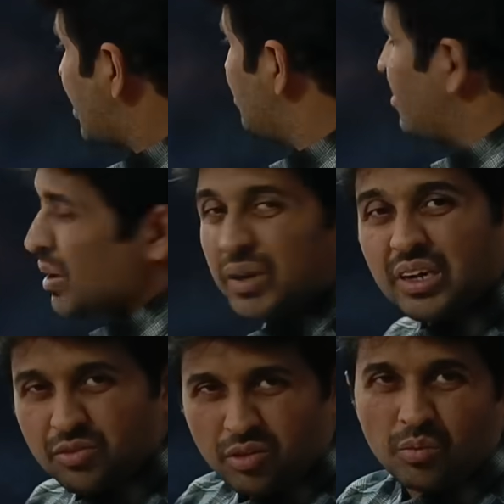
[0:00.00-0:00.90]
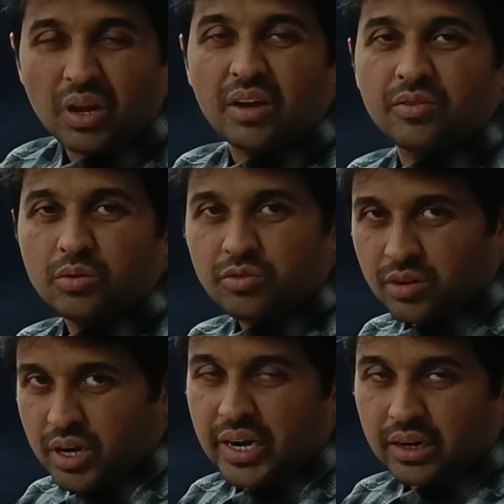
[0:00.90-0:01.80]
So some might be tough formula if you
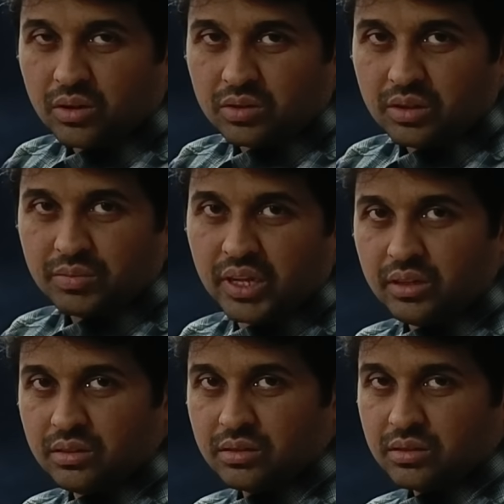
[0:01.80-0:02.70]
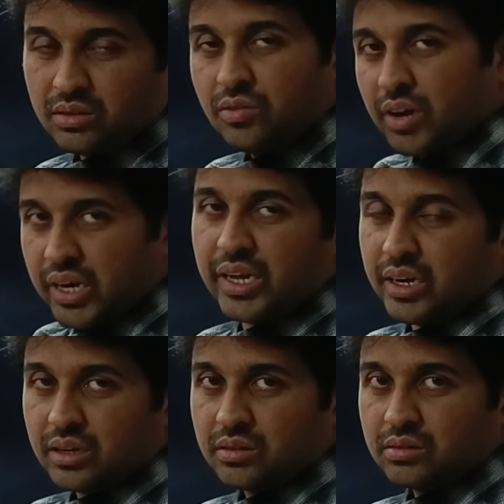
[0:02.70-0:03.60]
forget or something. You're forgetting
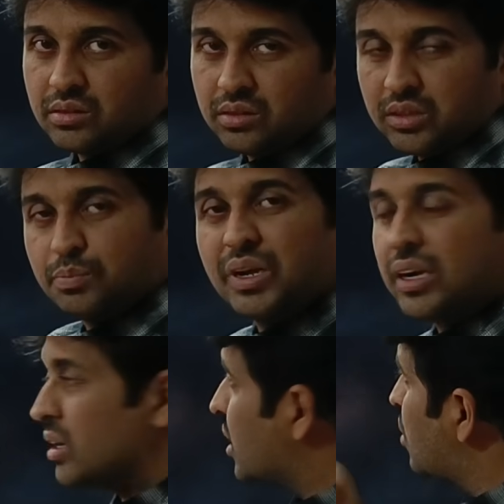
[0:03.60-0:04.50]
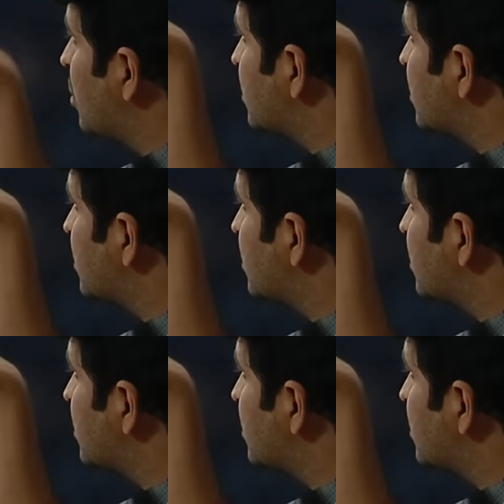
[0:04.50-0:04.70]
it. Just pin it. It